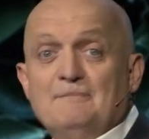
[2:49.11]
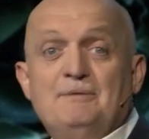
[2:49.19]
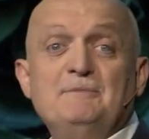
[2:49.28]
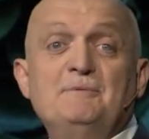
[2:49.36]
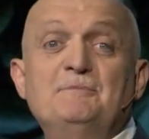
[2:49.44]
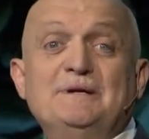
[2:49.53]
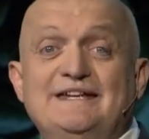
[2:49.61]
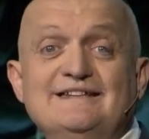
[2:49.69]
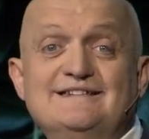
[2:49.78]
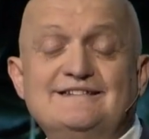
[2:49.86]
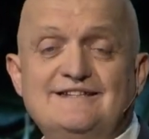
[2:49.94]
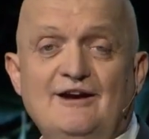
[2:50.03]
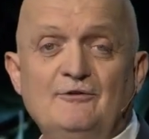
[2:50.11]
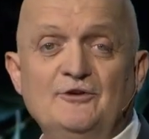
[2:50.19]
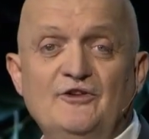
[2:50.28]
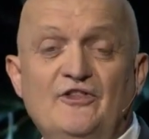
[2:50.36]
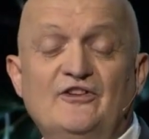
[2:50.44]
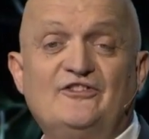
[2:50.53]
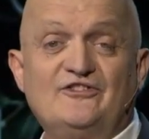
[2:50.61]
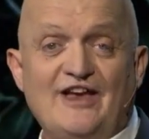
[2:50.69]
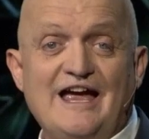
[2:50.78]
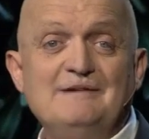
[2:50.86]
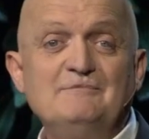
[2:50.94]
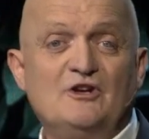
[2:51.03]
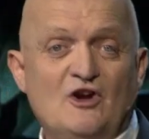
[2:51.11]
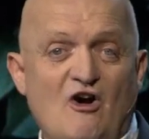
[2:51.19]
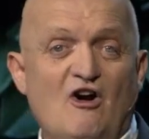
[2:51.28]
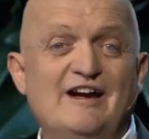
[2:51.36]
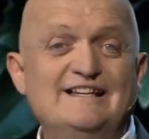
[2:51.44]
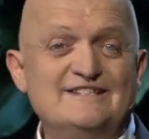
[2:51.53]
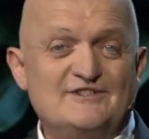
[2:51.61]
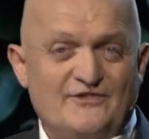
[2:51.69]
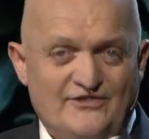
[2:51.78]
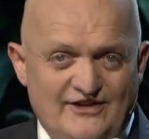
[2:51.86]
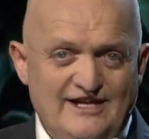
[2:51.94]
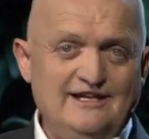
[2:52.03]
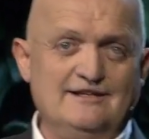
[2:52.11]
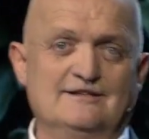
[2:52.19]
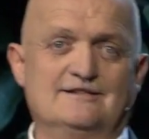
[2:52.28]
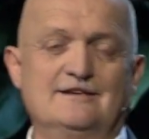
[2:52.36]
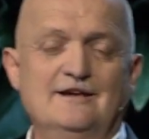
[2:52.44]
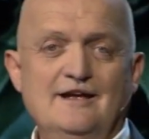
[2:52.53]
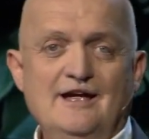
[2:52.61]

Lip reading: People begin to tell you the same kinds of things.